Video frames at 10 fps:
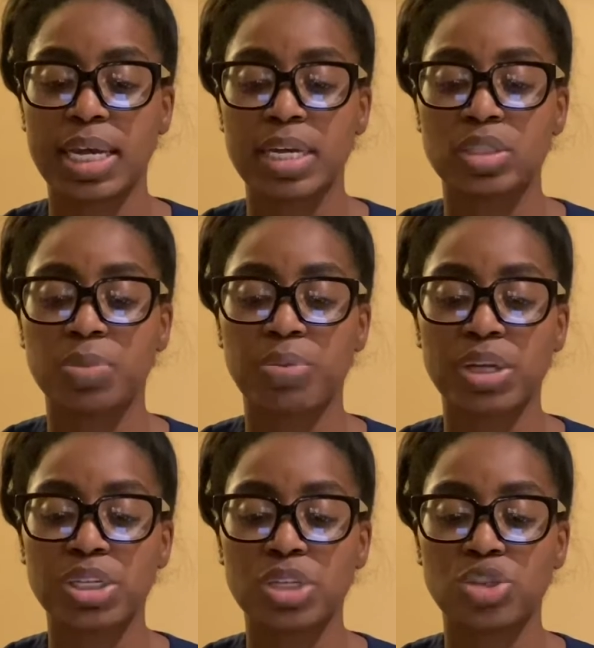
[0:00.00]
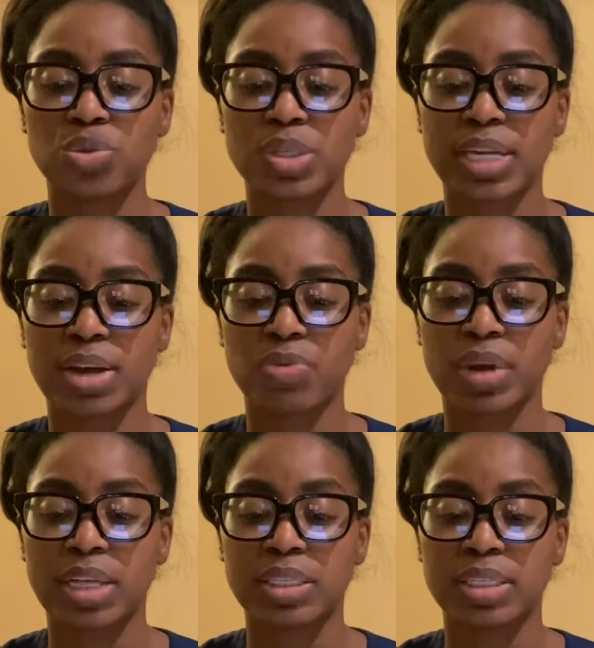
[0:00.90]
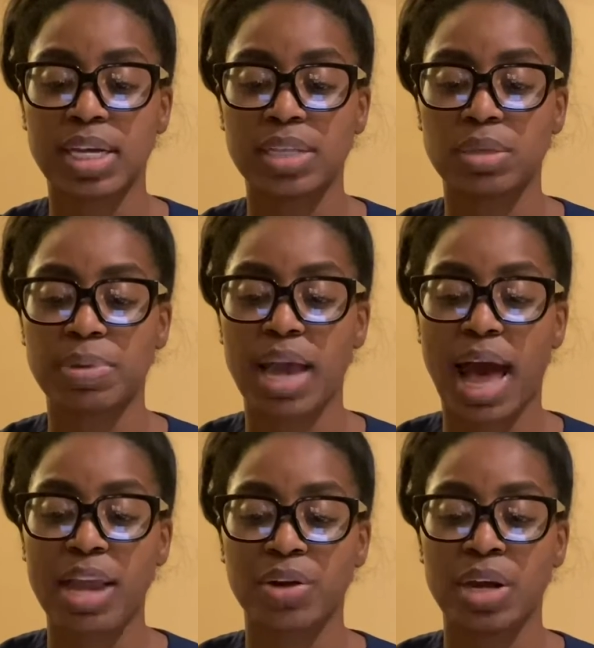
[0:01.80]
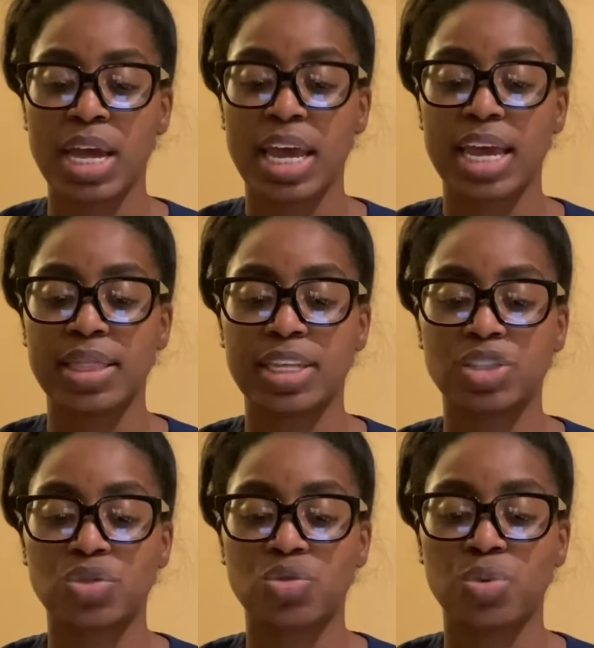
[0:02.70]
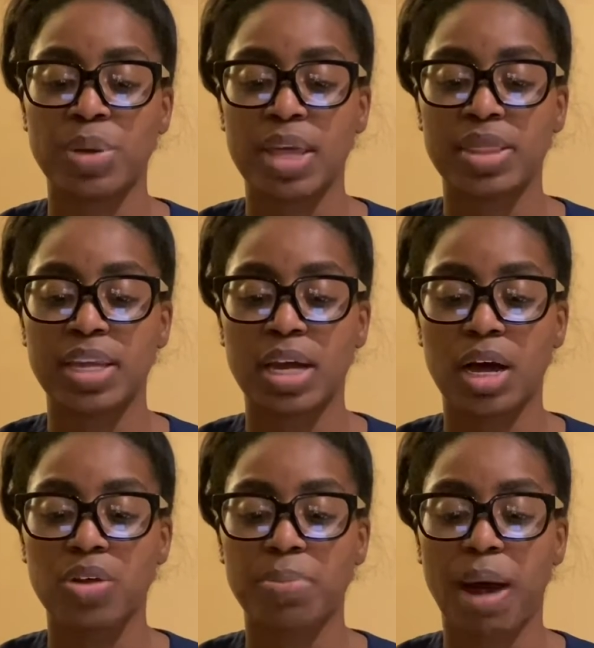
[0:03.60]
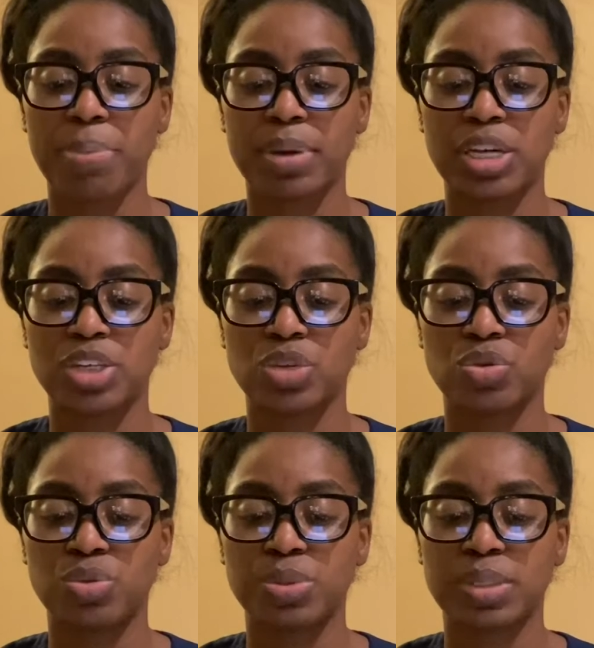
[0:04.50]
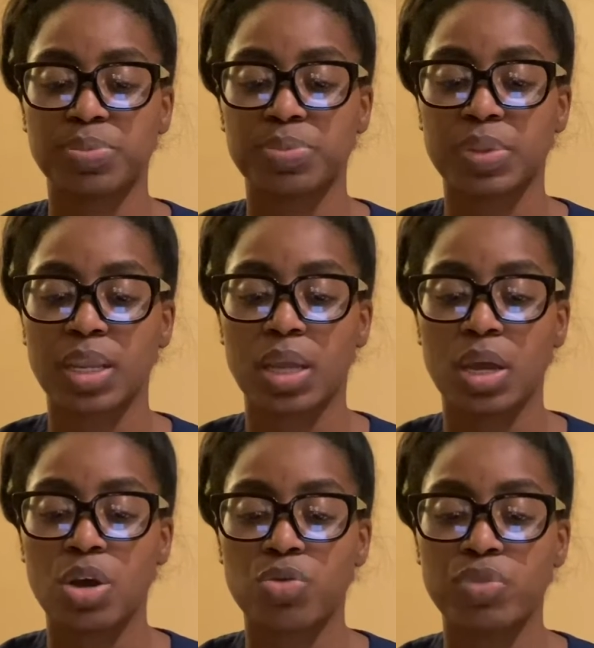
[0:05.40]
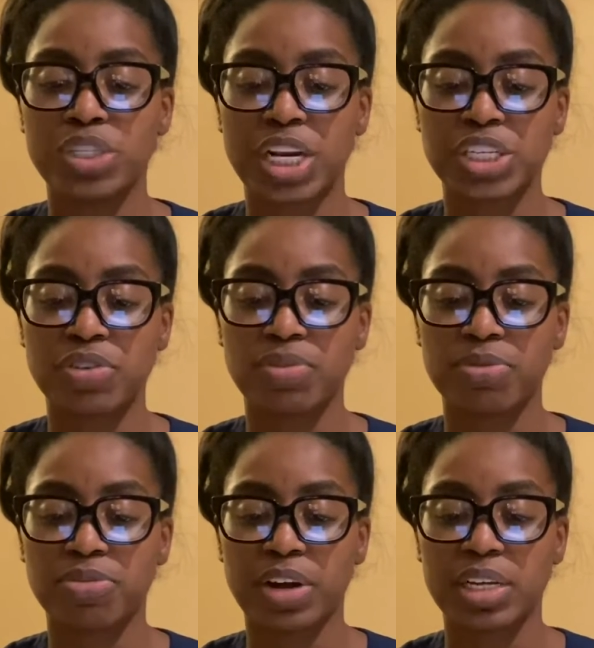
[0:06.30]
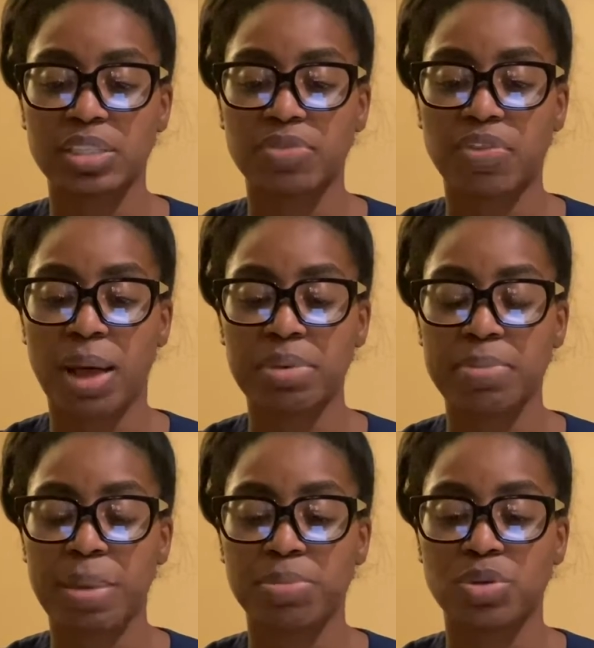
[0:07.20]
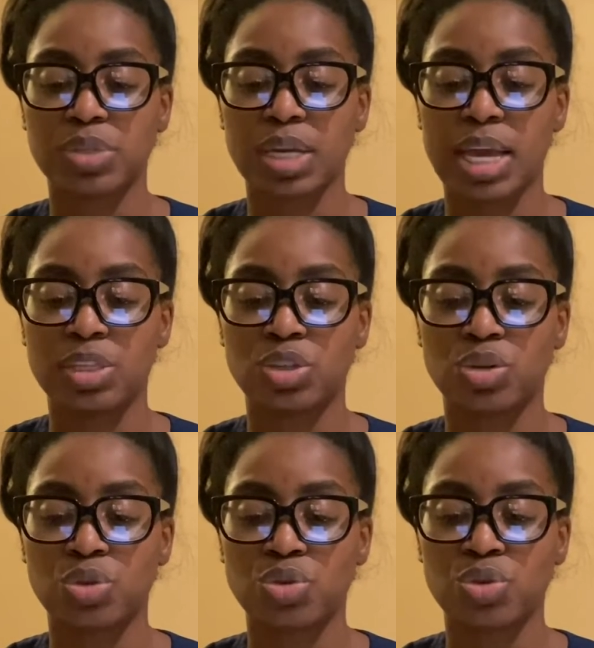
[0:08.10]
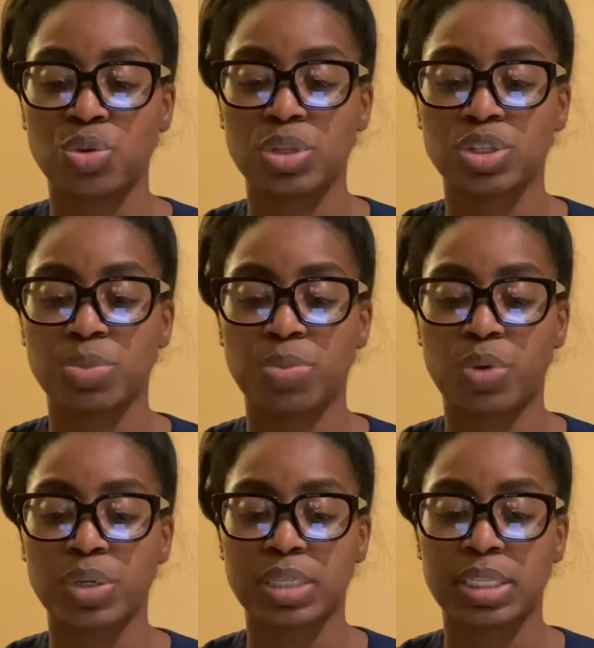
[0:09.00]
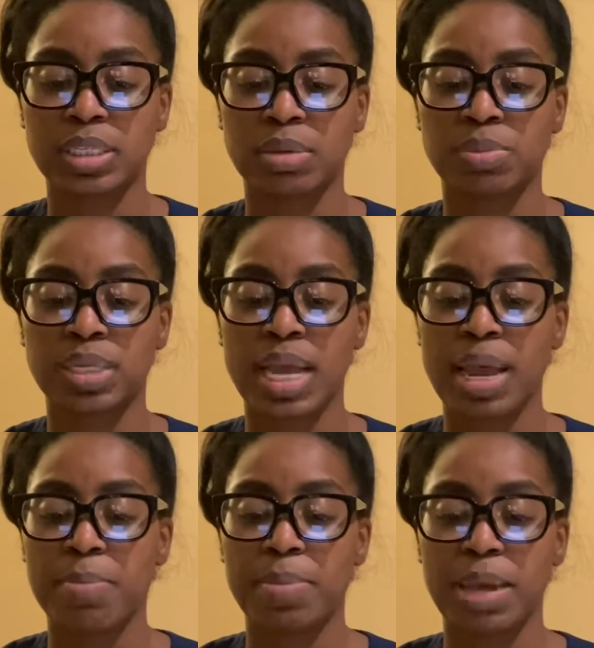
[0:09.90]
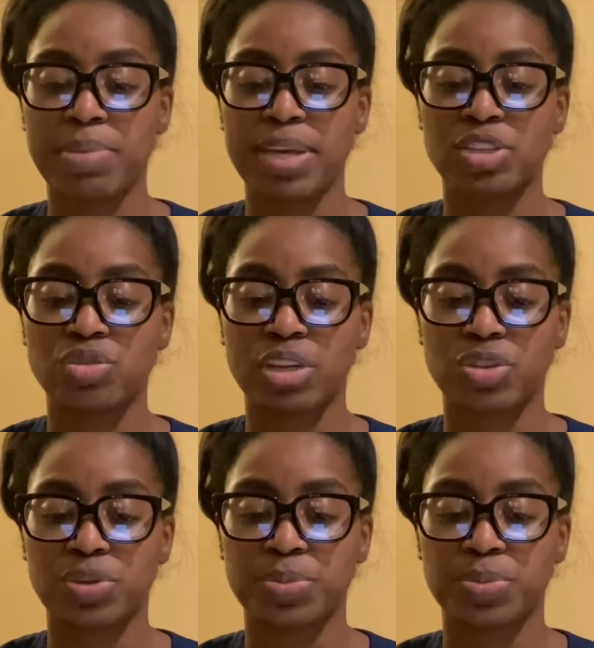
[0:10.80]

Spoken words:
Depression and suicide rates tend to be higher in this group than other population groups. Rejection from friends, family members, and social support systems may be a stressor.